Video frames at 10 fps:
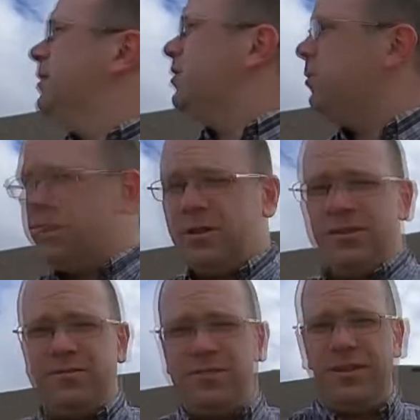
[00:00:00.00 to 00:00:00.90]
my
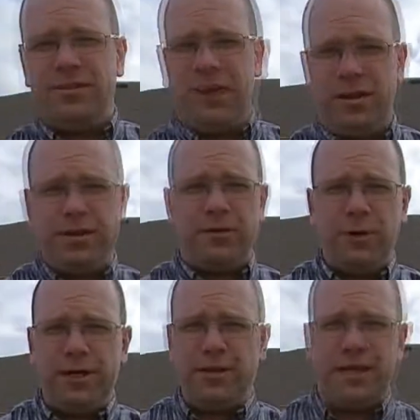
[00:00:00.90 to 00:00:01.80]
coworkers have started calling the
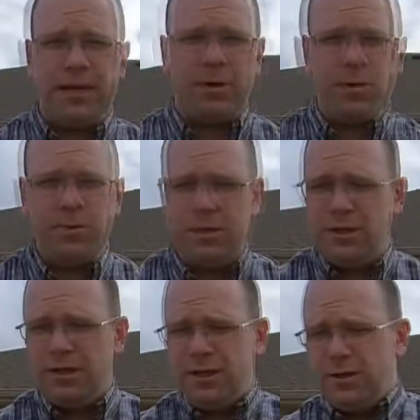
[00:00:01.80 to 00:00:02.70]
way of the
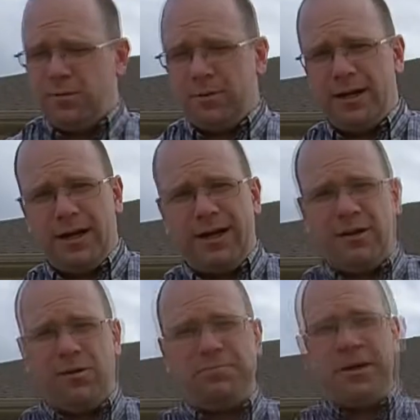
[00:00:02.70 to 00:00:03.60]
Nybo, where I
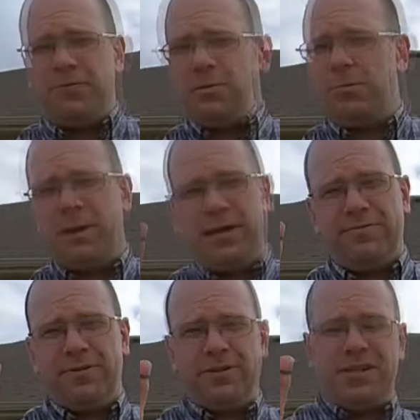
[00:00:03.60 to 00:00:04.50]
hold my rubber band
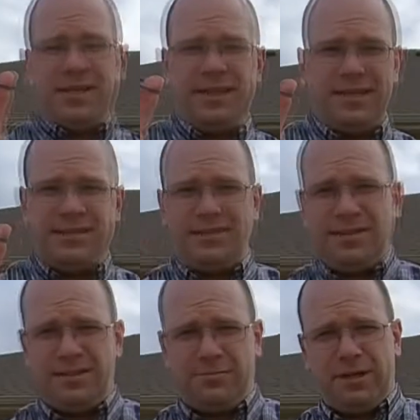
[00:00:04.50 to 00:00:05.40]
first like this
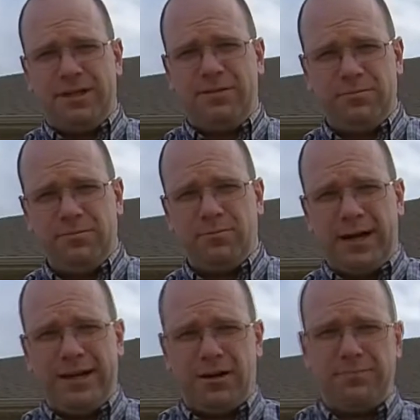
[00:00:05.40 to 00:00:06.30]
in my
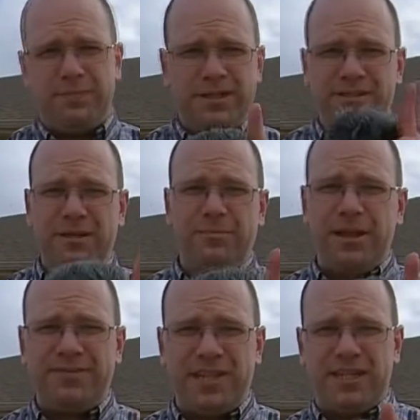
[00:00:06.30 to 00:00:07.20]
right arm. Because I am
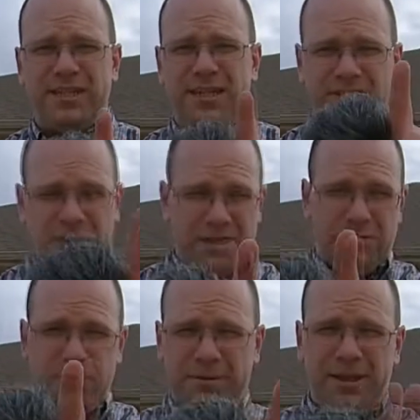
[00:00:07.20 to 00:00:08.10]
left-handed, I target
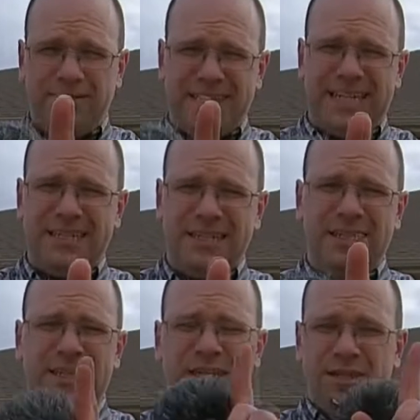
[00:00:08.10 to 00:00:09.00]
with my left
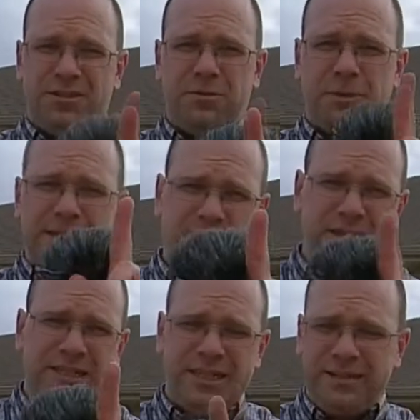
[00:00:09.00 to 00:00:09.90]
hand. So my
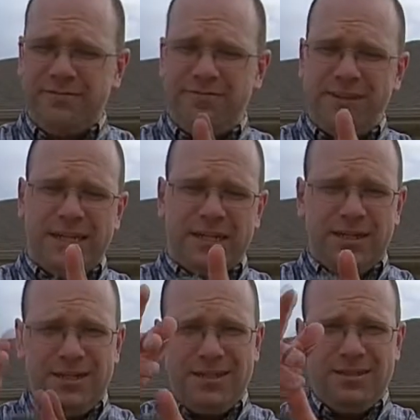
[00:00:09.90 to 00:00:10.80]
targeting finger